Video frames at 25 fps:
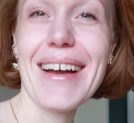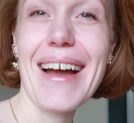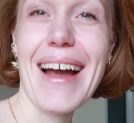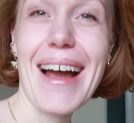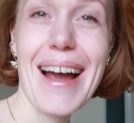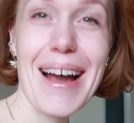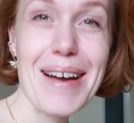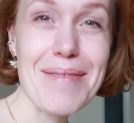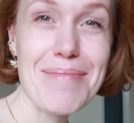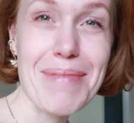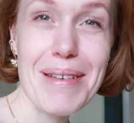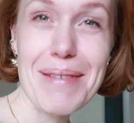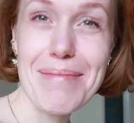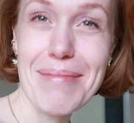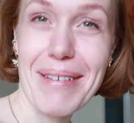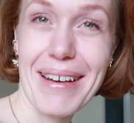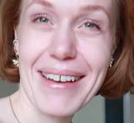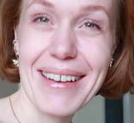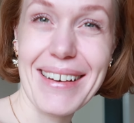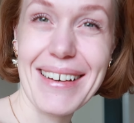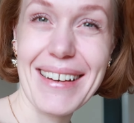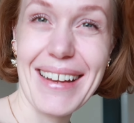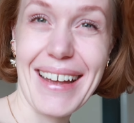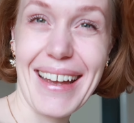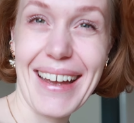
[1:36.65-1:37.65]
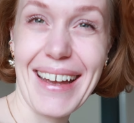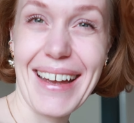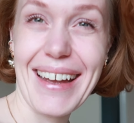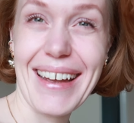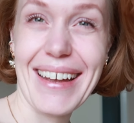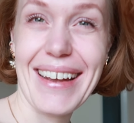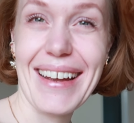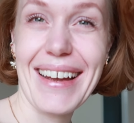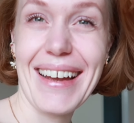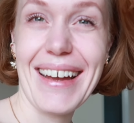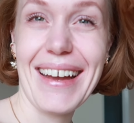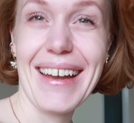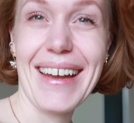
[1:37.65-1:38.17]
Happy
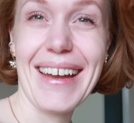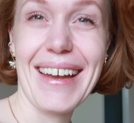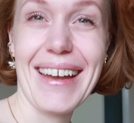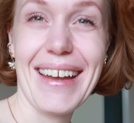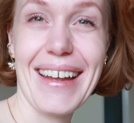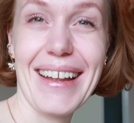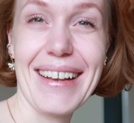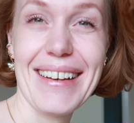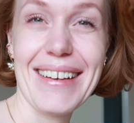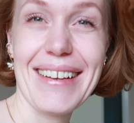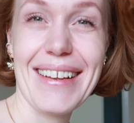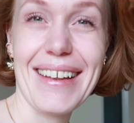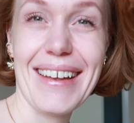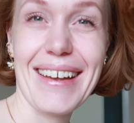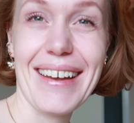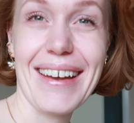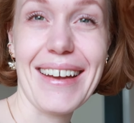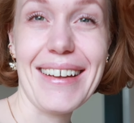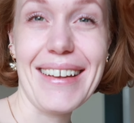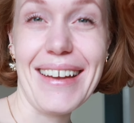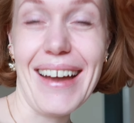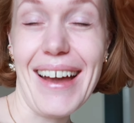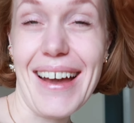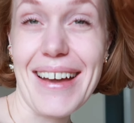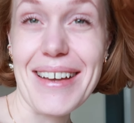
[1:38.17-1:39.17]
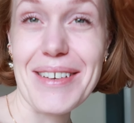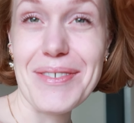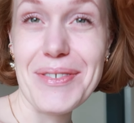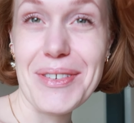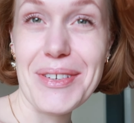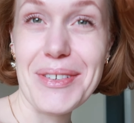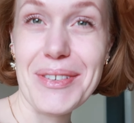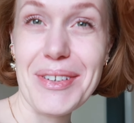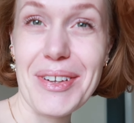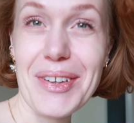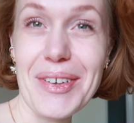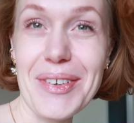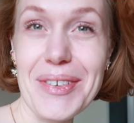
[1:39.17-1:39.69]
Monday. And uh, yeah, if
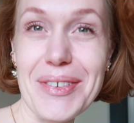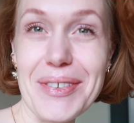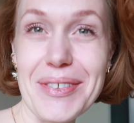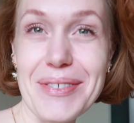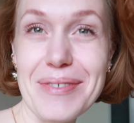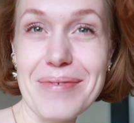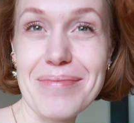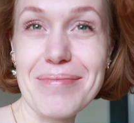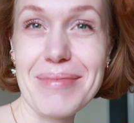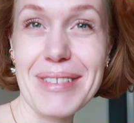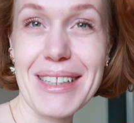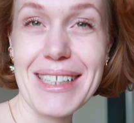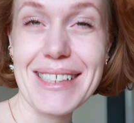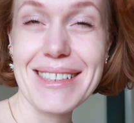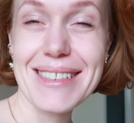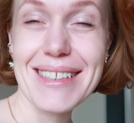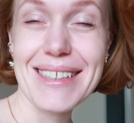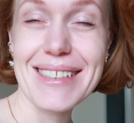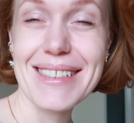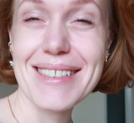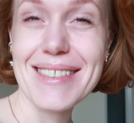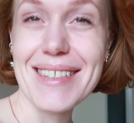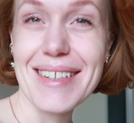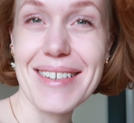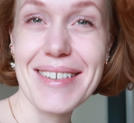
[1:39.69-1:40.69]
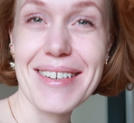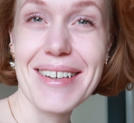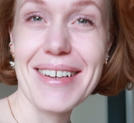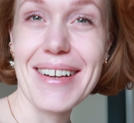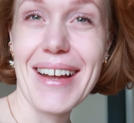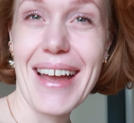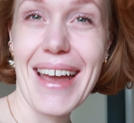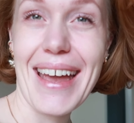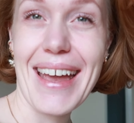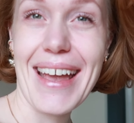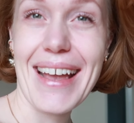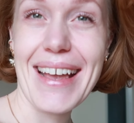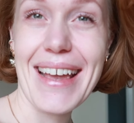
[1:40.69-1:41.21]
you're new, please consider
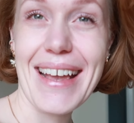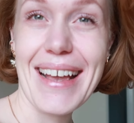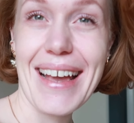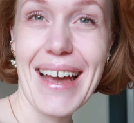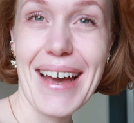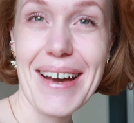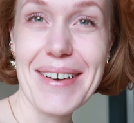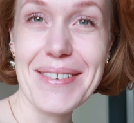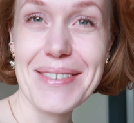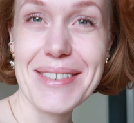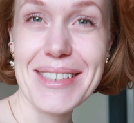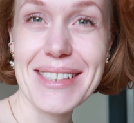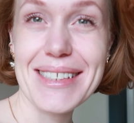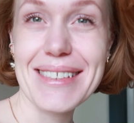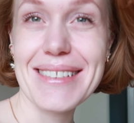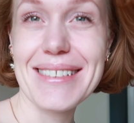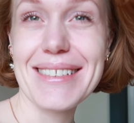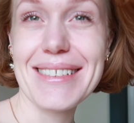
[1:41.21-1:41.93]
hanging out,